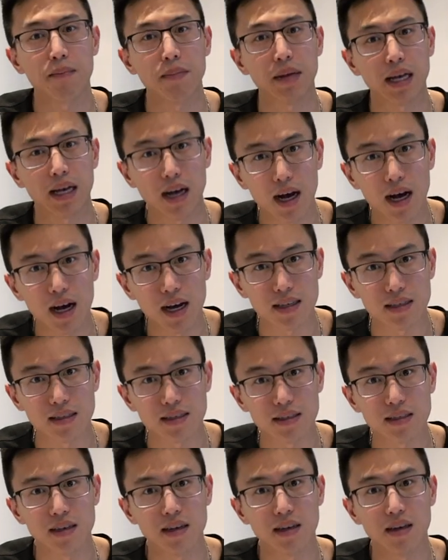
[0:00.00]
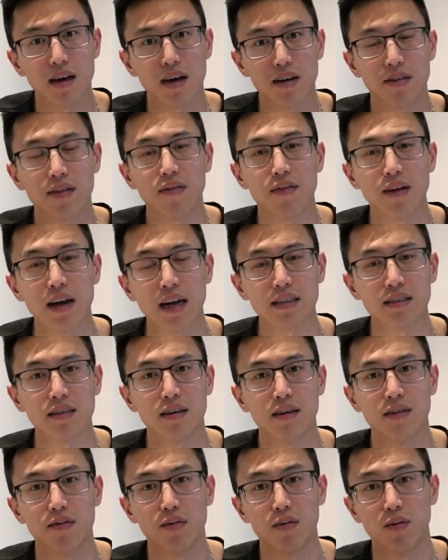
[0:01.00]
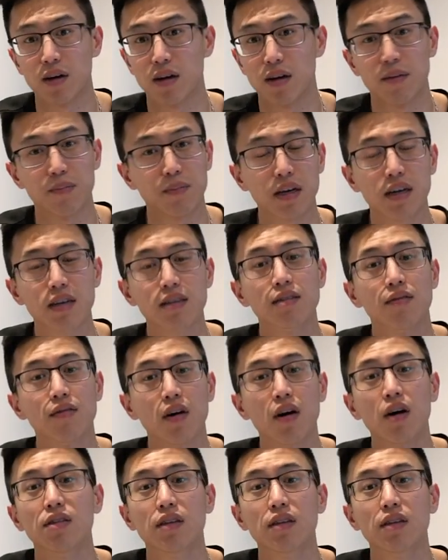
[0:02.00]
because of